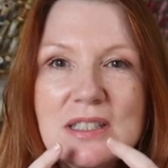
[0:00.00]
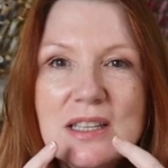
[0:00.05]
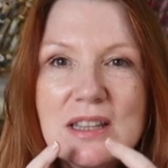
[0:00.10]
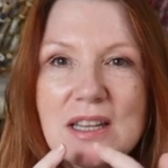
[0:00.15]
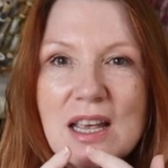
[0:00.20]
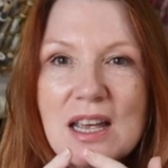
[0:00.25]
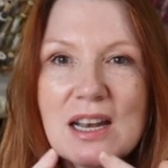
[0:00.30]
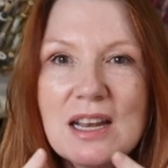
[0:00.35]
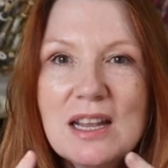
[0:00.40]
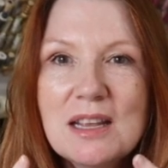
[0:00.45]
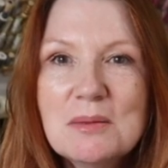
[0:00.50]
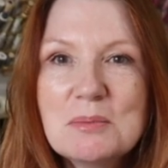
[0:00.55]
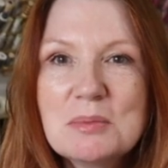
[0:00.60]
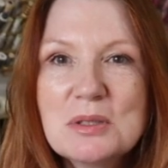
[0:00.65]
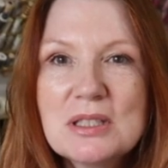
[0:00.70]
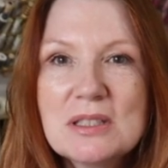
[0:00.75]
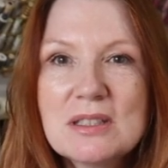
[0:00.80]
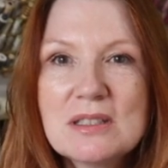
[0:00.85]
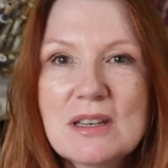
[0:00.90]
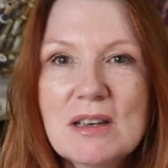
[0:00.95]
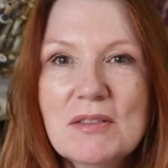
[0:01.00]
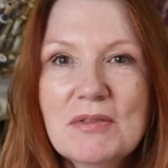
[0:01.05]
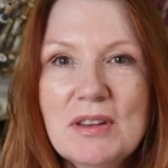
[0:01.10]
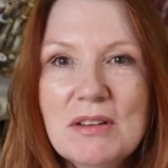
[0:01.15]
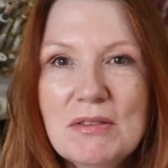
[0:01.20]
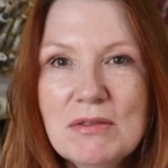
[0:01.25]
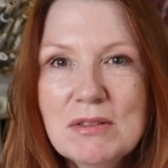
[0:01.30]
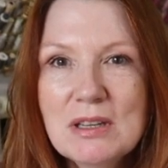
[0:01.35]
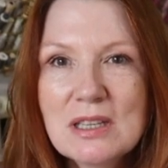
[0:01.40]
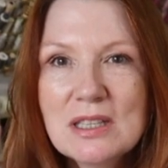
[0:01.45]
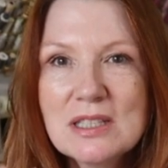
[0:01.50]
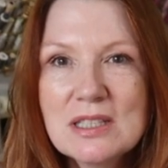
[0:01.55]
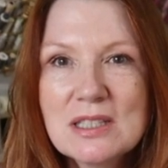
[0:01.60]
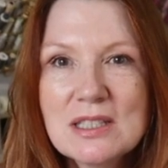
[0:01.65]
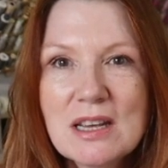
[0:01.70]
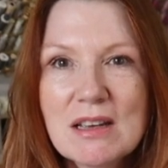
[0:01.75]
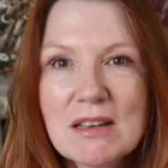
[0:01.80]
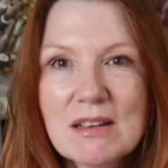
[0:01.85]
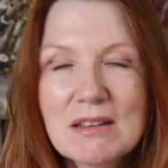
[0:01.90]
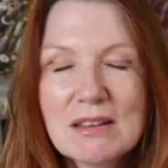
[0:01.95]
in their lips and stuff? They're all going to
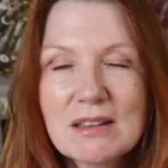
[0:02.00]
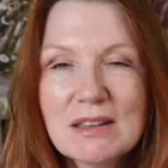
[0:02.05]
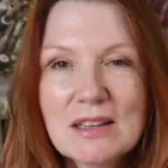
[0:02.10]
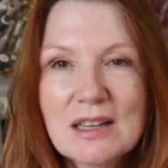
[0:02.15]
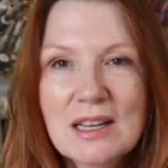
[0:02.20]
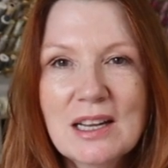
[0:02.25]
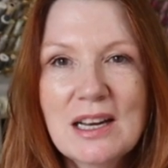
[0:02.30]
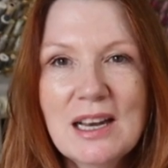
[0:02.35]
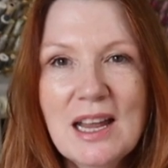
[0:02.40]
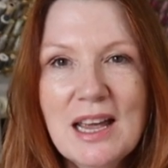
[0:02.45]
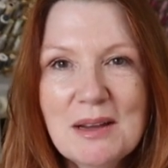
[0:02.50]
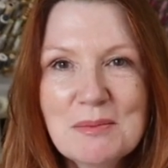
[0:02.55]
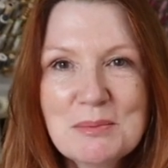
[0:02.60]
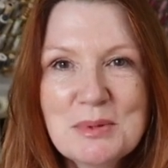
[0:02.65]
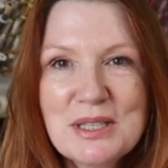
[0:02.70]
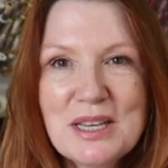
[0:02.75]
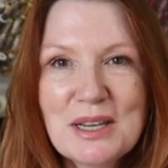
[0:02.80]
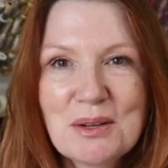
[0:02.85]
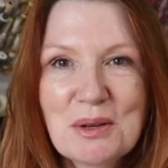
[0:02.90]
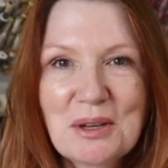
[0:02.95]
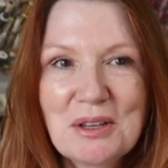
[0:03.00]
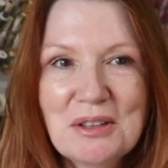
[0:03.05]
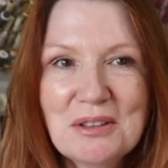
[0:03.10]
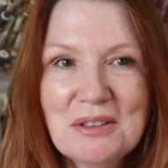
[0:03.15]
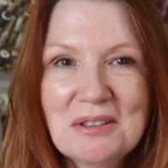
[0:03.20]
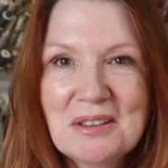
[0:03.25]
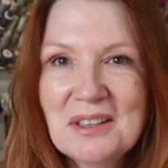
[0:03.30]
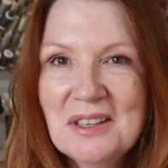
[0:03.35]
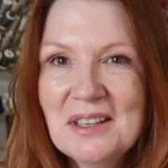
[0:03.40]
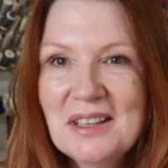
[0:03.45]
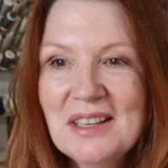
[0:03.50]
start collapsing, and